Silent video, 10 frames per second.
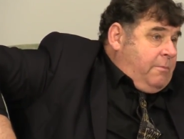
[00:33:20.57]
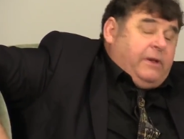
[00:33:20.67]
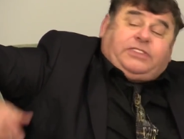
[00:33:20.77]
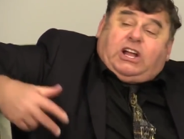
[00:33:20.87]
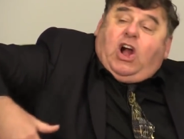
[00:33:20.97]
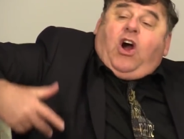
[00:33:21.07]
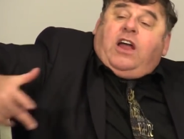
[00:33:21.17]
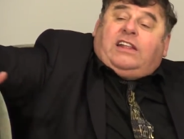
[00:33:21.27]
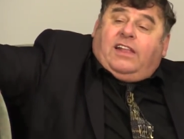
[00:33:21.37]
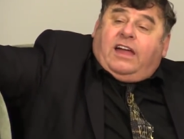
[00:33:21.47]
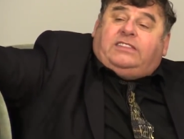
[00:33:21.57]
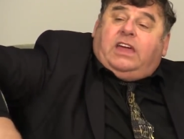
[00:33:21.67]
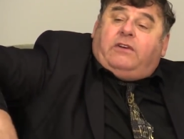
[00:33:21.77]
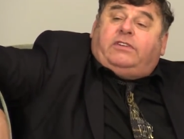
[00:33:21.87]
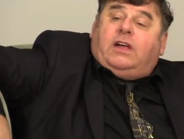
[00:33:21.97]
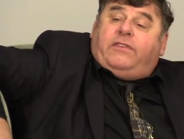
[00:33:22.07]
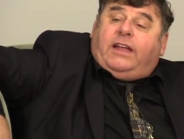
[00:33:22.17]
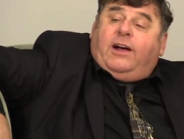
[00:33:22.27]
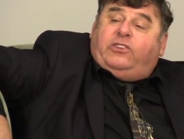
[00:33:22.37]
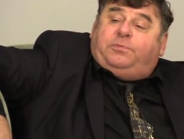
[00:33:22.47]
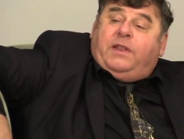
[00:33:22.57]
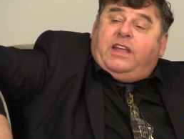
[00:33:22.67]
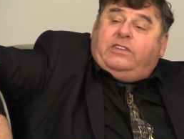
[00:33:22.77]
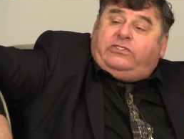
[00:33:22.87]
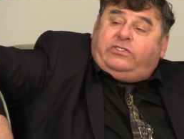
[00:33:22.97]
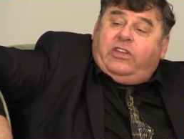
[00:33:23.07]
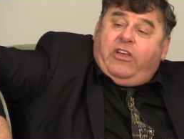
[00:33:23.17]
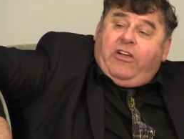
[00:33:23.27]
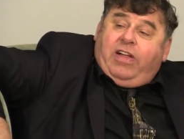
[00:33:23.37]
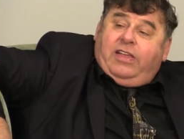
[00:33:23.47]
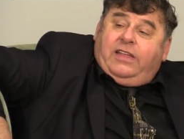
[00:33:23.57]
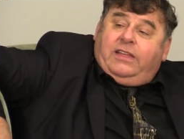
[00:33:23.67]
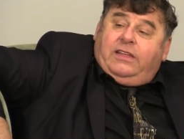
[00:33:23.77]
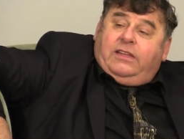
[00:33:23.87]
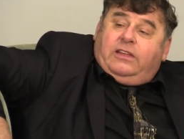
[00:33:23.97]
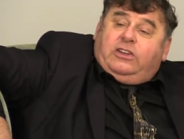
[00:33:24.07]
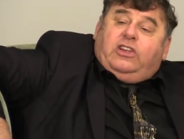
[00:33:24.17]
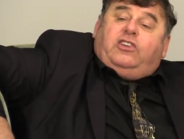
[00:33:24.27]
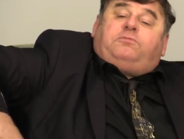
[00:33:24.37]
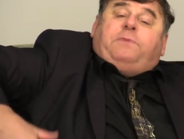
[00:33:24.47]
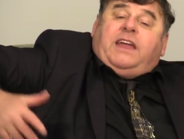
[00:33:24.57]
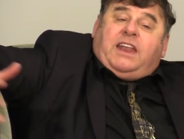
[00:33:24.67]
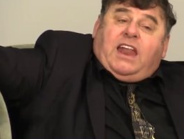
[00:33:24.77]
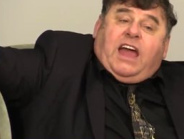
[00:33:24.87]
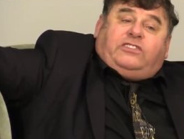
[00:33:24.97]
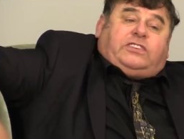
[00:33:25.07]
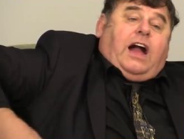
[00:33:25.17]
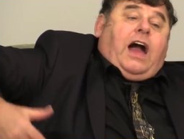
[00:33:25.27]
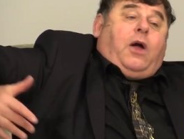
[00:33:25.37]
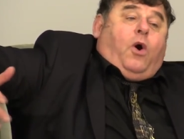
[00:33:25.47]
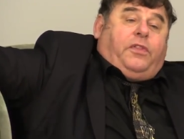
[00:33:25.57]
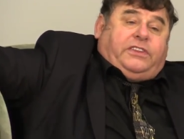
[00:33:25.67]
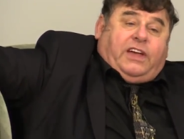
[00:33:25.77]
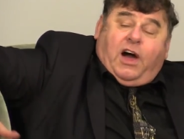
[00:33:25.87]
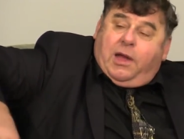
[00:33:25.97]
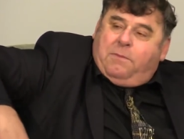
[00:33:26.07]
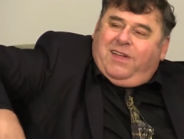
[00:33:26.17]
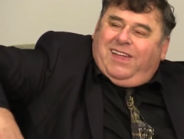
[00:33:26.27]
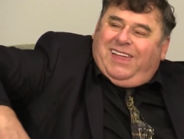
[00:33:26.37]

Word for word: But the carnal idea of a loving husband is just being a nice guy all the time